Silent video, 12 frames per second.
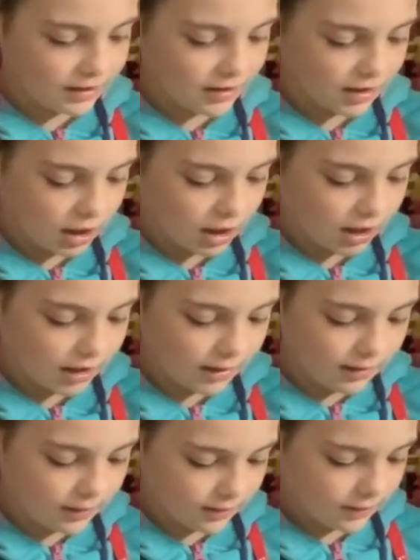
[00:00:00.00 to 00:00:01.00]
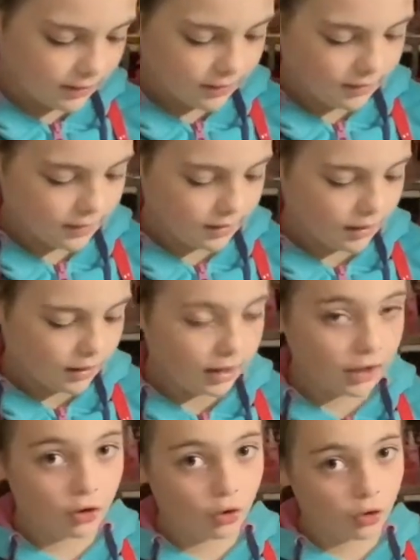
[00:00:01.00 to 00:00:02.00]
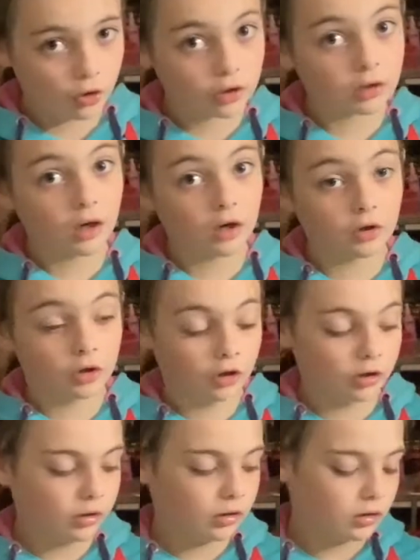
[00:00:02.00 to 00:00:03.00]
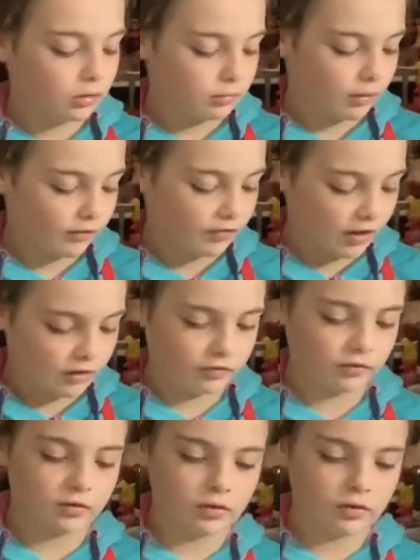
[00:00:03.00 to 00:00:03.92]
cheese, and oregano, my favourite.